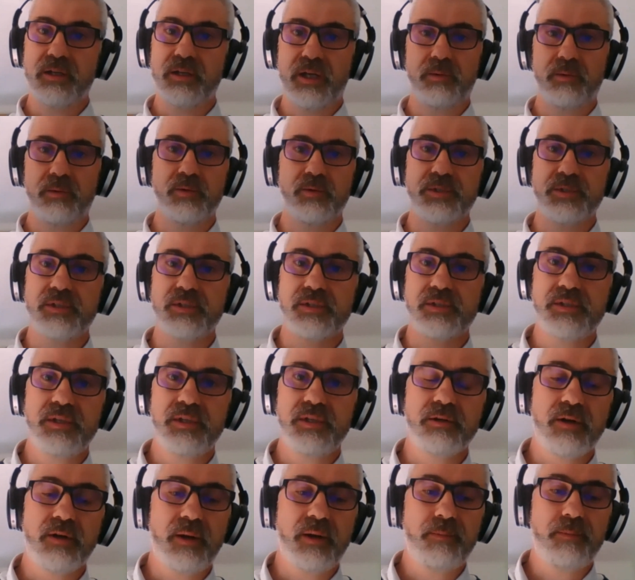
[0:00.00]
once I see
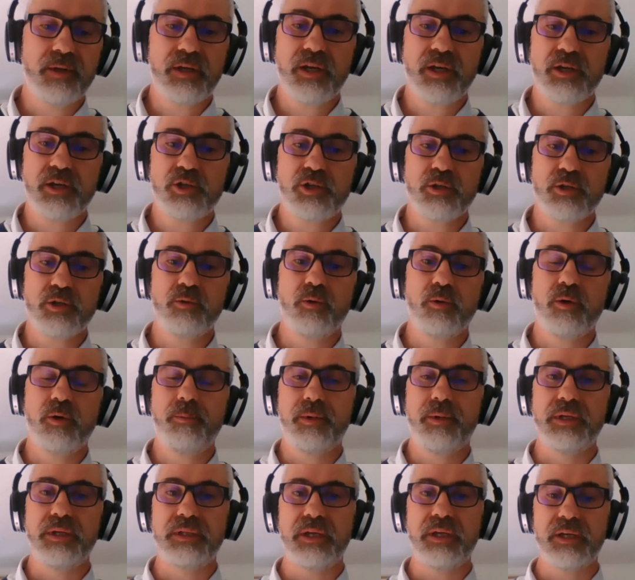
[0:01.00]
your application go up,
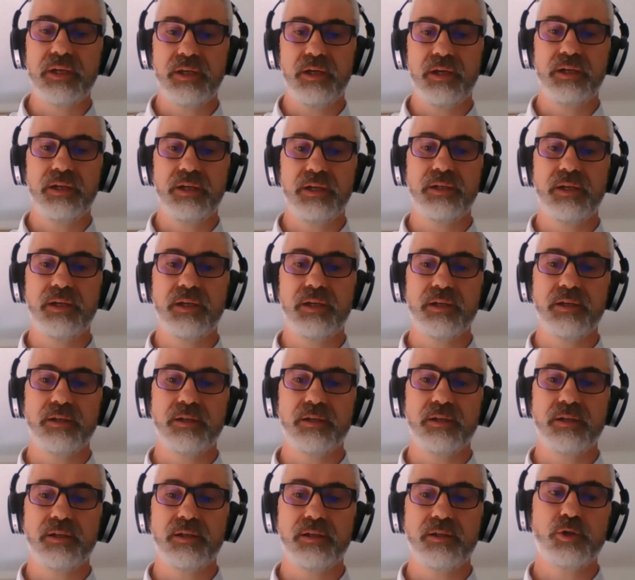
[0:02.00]
I'll get in
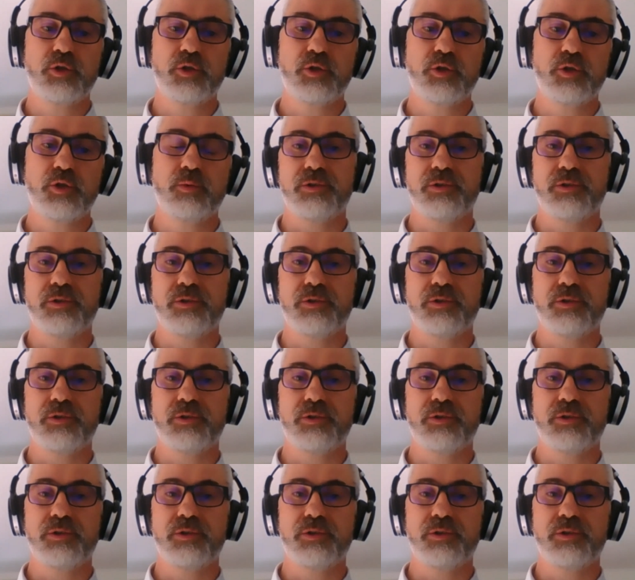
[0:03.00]
touch.